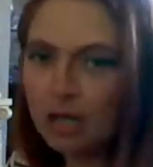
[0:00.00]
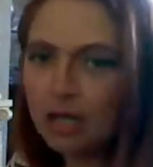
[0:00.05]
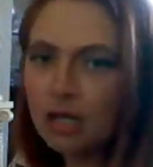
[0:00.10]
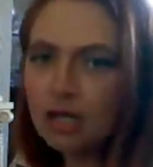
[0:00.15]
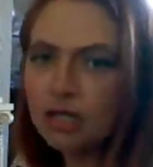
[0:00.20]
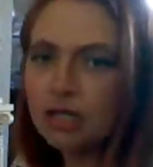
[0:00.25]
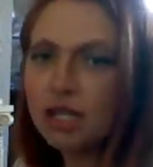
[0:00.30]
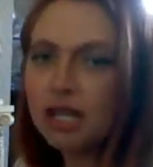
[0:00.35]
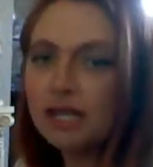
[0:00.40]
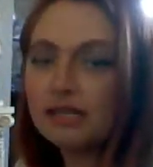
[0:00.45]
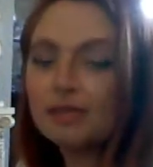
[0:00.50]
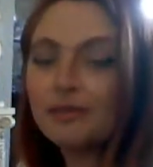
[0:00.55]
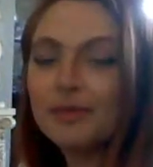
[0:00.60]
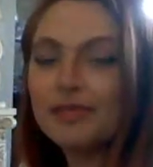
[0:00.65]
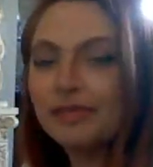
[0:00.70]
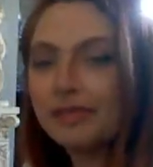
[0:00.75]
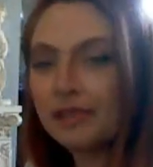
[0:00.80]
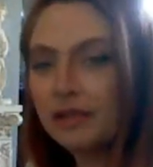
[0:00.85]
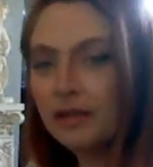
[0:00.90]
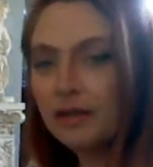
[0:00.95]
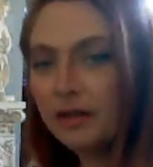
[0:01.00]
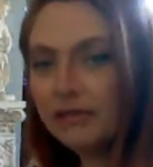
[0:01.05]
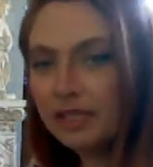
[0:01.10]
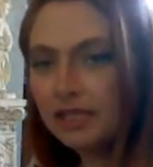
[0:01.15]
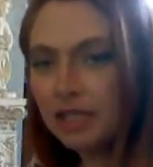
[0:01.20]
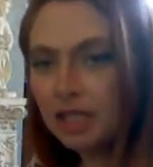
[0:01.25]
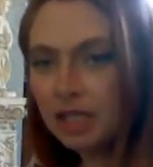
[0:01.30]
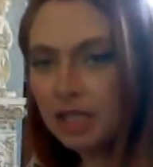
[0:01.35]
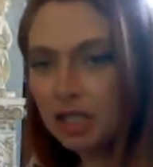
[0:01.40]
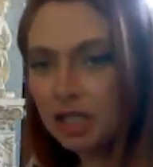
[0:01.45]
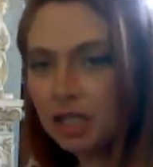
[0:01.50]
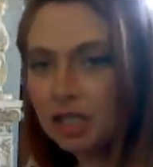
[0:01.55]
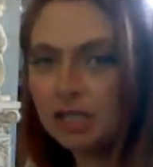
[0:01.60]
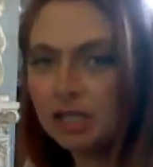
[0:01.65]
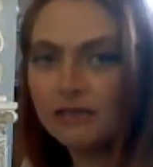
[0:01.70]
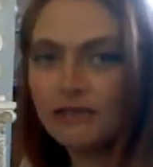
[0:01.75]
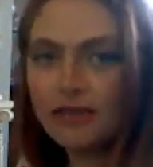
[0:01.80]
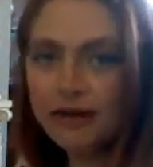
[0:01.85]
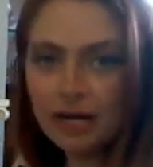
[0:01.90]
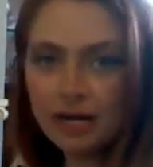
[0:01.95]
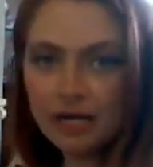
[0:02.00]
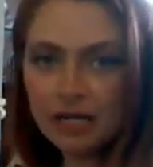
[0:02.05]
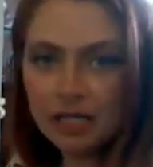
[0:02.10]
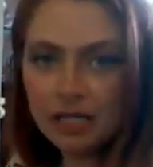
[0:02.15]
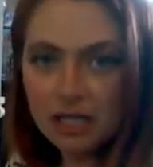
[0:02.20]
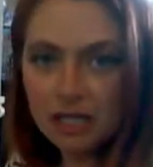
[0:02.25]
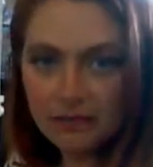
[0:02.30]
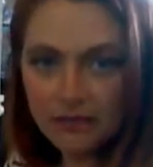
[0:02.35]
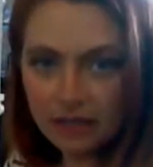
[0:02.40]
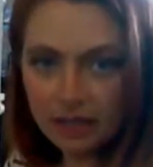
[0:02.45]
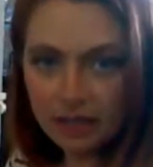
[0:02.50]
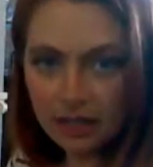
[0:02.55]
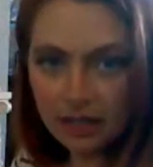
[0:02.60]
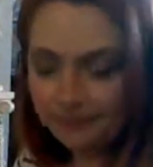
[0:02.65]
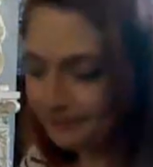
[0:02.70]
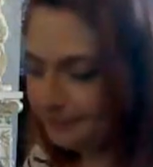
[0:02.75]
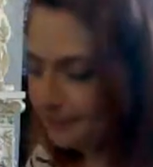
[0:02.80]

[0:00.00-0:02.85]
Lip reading: She has to be the center of attention. She's very diva.